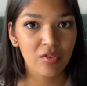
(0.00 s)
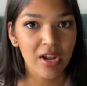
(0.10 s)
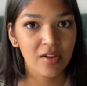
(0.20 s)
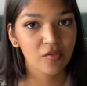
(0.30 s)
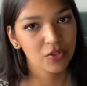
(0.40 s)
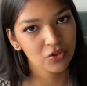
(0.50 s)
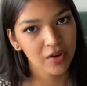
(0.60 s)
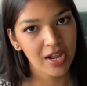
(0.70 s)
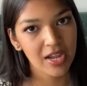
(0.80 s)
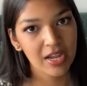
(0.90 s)
great for
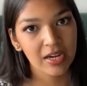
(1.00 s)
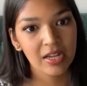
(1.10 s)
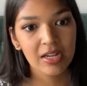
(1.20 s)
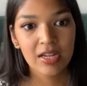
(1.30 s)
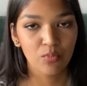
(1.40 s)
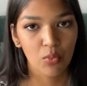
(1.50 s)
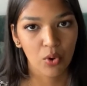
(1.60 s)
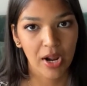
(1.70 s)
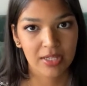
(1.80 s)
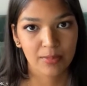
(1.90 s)
trade and
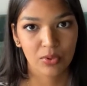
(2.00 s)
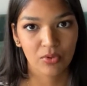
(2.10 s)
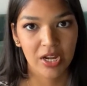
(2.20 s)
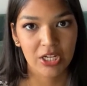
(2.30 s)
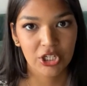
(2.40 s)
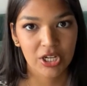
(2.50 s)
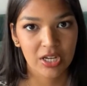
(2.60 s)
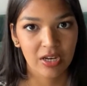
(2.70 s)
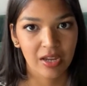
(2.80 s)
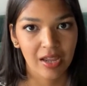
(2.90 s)
more
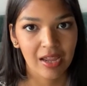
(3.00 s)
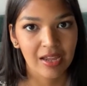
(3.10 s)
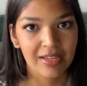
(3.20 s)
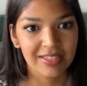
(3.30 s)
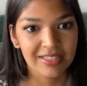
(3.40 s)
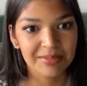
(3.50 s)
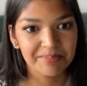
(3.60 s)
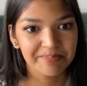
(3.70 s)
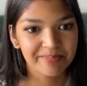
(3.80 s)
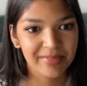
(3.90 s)
exploration and
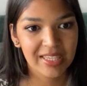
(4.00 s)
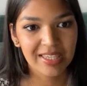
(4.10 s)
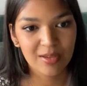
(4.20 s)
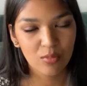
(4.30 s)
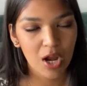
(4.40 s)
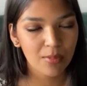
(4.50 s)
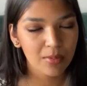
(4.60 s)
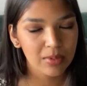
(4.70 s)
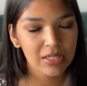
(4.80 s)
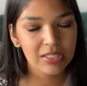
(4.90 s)

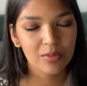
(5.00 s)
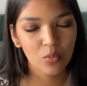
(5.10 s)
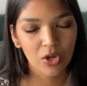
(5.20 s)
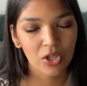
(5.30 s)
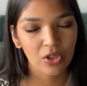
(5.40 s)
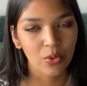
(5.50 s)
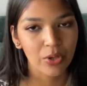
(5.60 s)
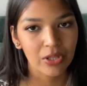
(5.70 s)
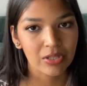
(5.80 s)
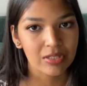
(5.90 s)
probably some more
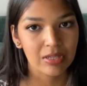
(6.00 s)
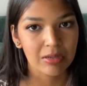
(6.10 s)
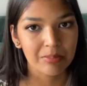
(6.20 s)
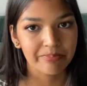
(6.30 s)
colonialism.